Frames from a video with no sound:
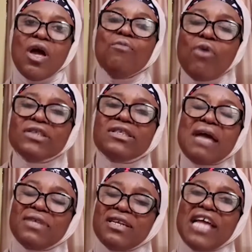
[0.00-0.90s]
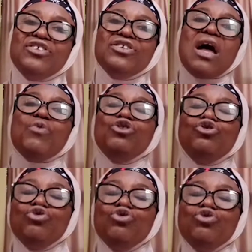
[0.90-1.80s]
Most times in Nigeria, we
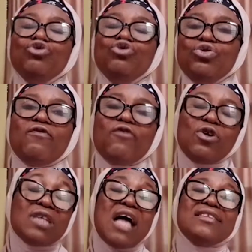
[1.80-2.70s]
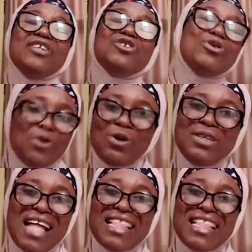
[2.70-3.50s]
do not focus our attention on that. And